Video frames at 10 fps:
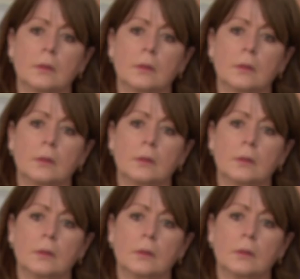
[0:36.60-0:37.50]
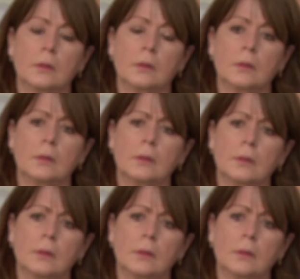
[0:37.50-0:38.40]

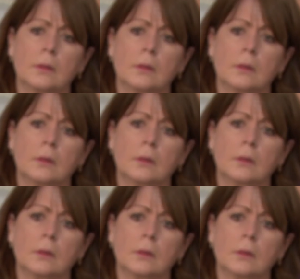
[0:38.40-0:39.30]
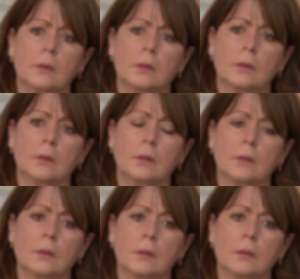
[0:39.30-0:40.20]

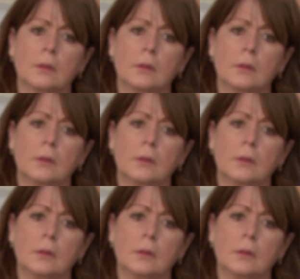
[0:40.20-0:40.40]
[no speech]